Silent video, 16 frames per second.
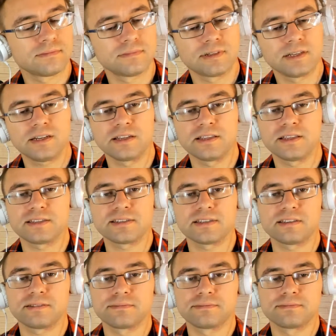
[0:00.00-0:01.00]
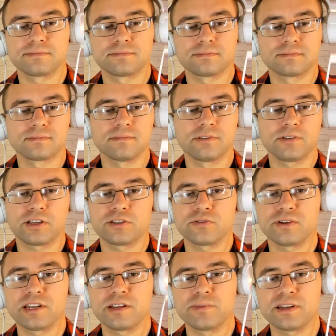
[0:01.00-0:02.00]
yeah, that's it. You can
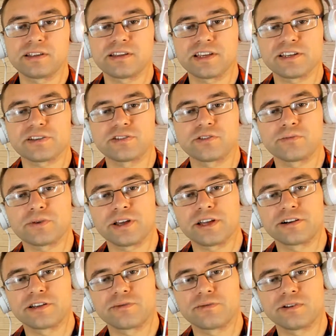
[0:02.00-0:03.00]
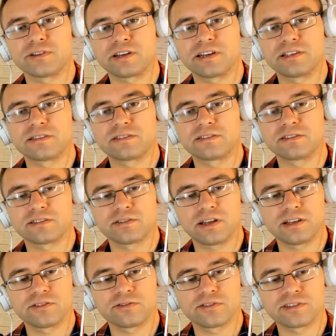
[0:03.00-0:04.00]
do any meditation or prayer you want. I
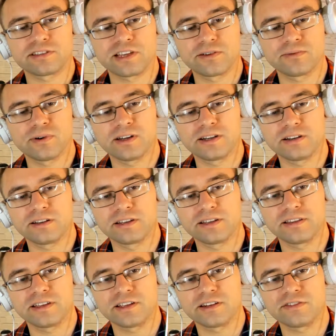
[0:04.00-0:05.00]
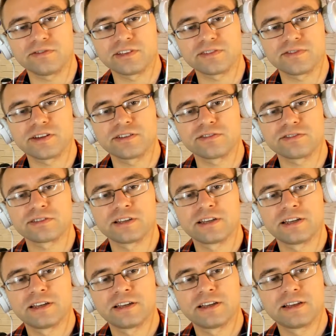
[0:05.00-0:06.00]
do the same one at the end of these videos,
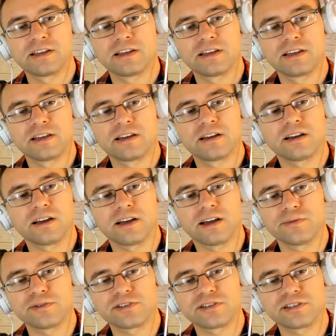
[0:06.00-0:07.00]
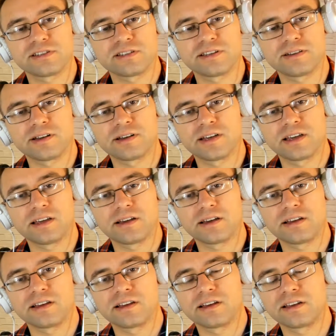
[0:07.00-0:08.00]
which is
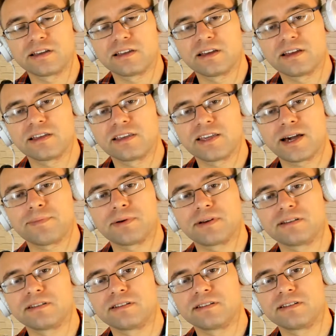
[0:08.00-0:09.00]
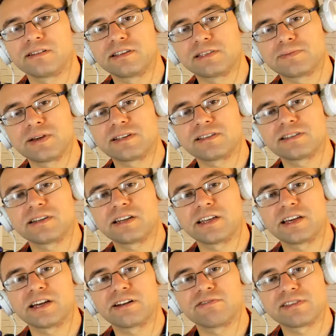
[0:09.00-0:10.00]
Yapa. It's
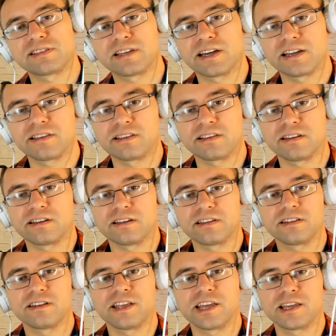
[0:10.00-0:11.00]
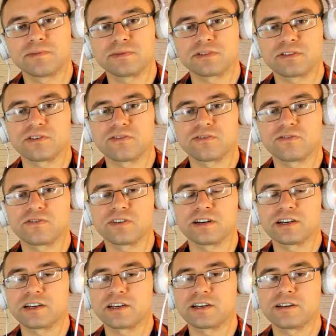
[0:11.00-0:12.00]
basically I recite the names of
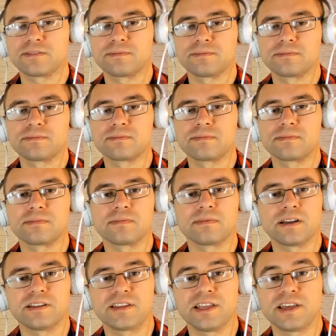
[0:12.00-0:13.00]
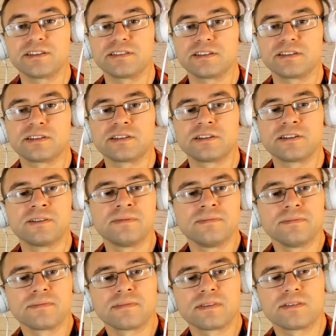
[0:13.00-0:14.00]
a deity
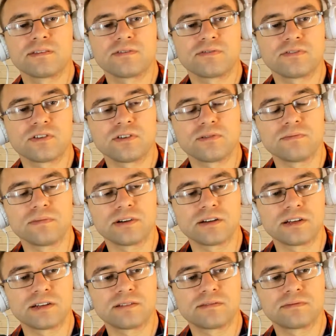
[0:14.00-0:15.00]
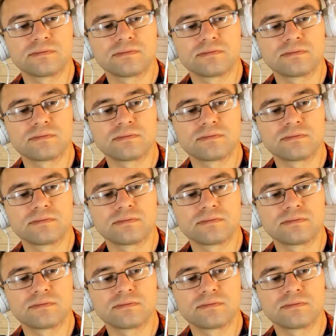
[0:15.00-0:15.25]
from a